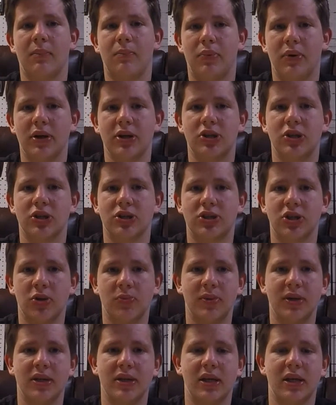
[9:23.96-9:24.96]
pretty sure it's
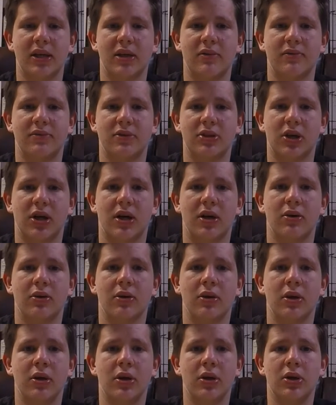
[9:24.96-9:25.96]
opening day of
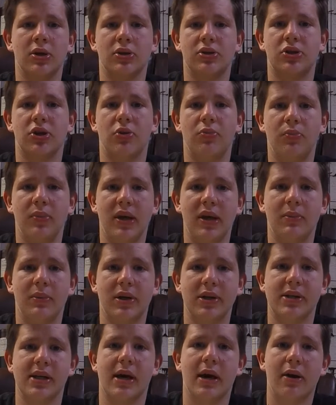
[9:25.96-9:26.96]
trout, so me and
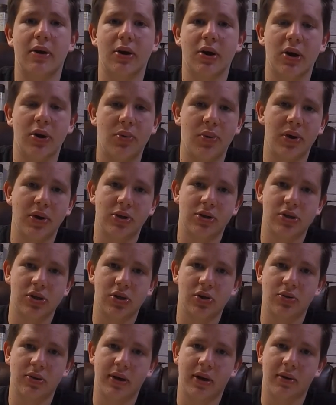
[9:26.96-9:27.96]
my dad are going to
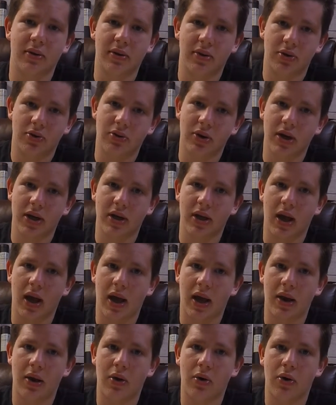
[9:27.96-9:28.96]
go down to the creek
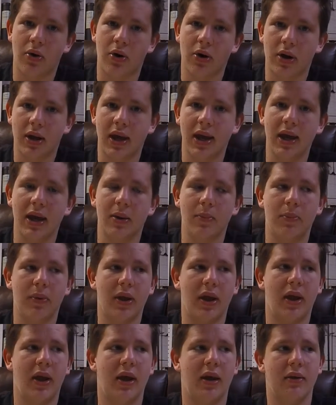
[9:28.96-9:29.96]
at our camp
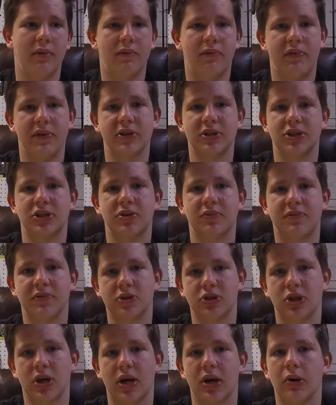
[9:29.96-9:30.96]
and fish for
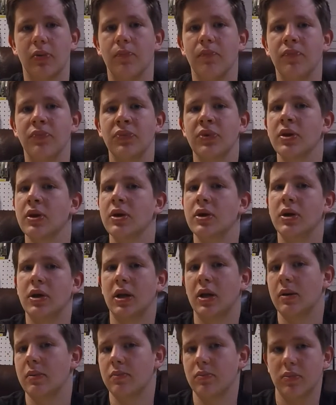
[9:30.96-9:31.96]
trout.
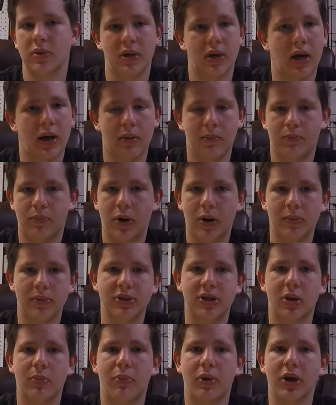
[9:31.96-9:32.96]
And I
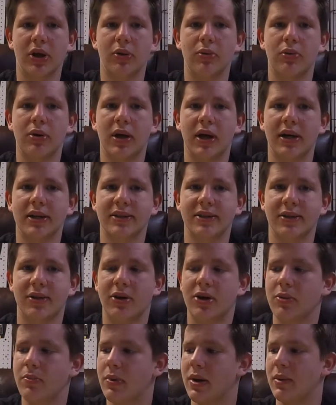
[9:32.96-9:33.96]
promise I'll bring you guys
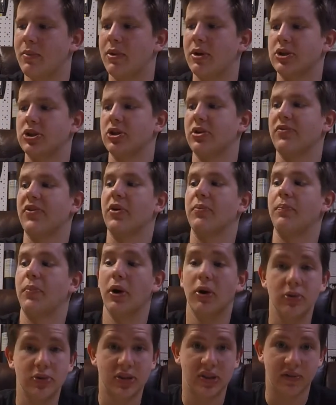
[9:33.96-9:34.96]
along, but I'm not sure if I'll
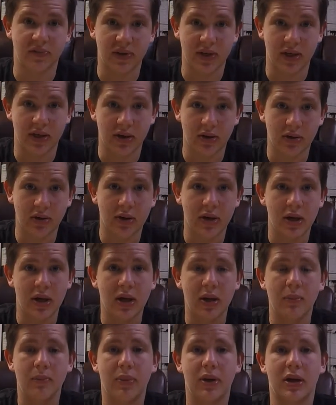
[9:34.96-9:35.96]
post a video
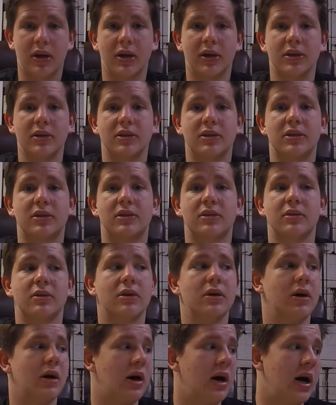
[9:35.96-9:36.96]
because
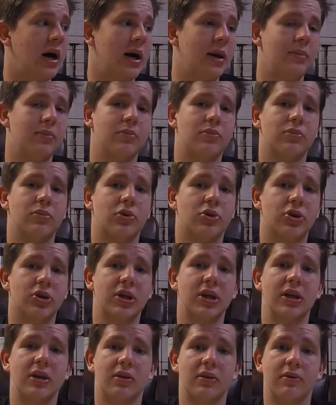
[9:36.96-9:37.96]
I'm
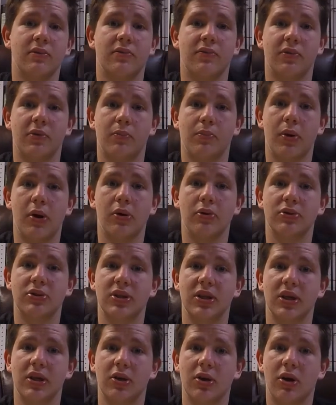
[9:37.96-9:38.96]
looking for
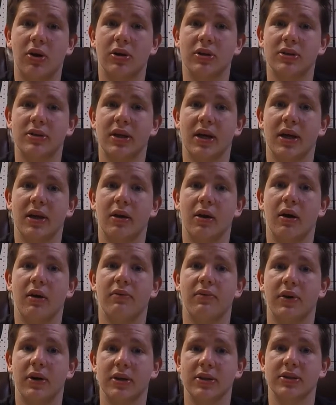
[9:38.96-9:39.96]
posting content
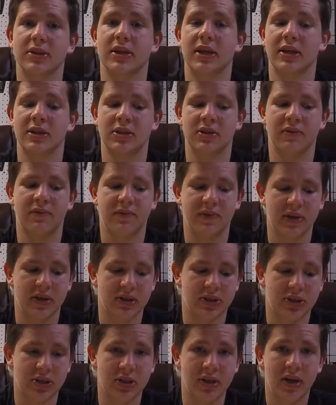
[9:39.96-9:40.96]
of us catching
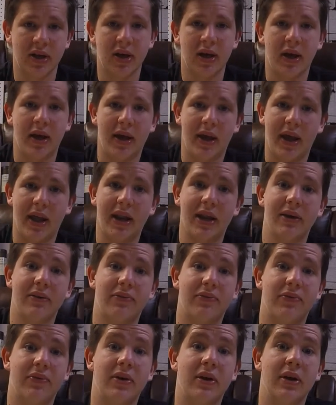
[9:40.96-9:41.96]
fish. And
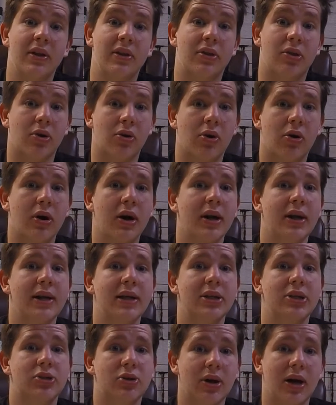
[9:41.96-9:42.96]
if there aren't
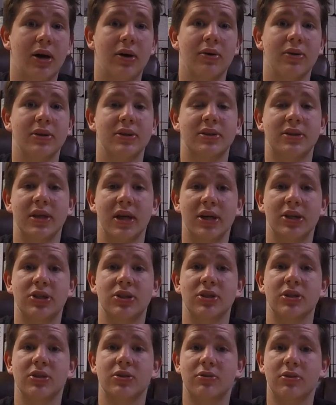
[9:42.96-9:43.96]
any trout in the
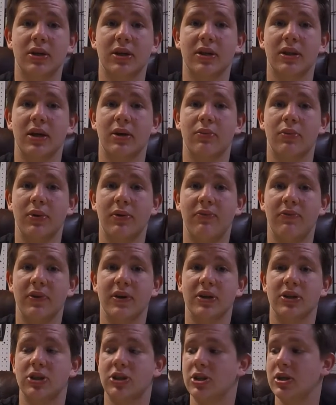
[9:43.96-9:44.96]
section of the creek that we
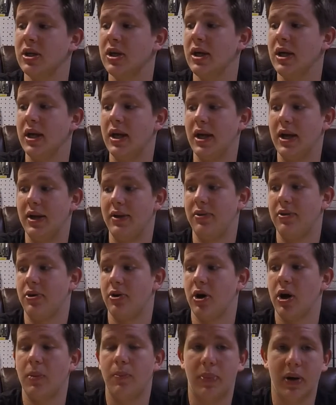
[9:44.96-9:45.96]
fish and they're
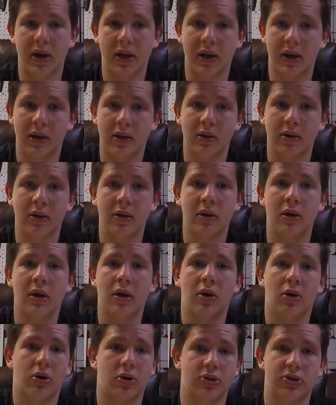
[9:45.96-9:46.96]
not biting
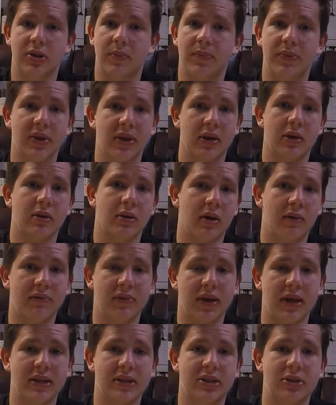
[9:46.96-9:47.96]
or something of
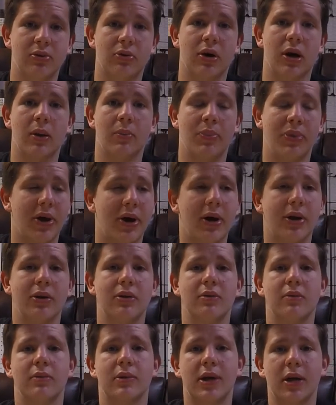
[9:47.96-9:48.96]
that sort, I'm not
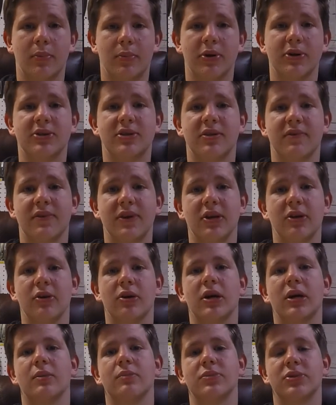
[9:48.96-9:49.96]
going to post the video,
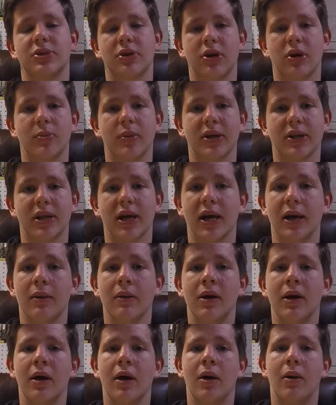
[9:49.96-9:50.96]
and I'm sorry about
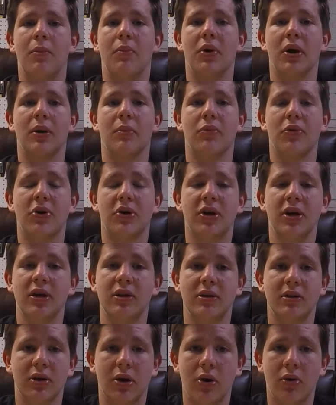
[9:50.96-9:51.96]
that. But I'm
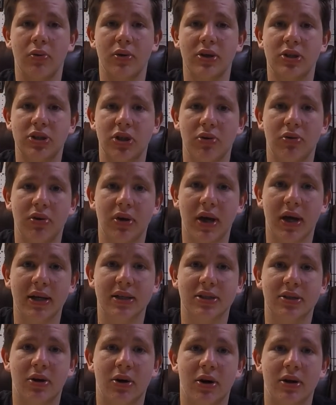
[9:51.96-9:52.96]
looking to only show you
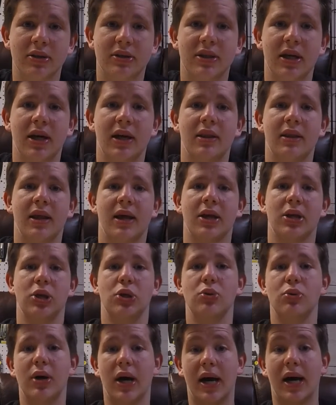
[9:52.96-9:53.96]
guys content that
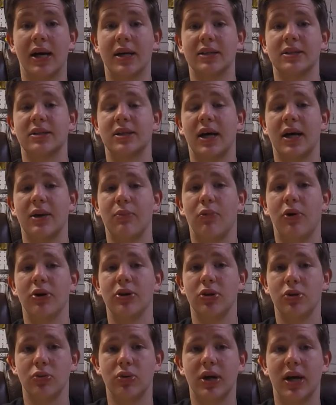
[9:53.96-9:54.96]
I
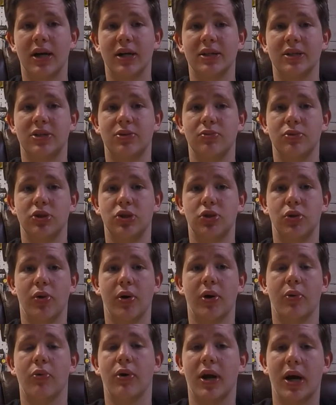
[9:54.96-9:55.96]
want you guys to
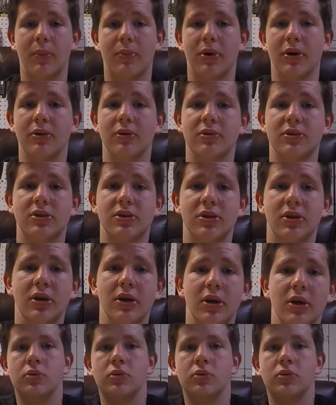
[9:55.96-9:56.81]
enjoy what I post.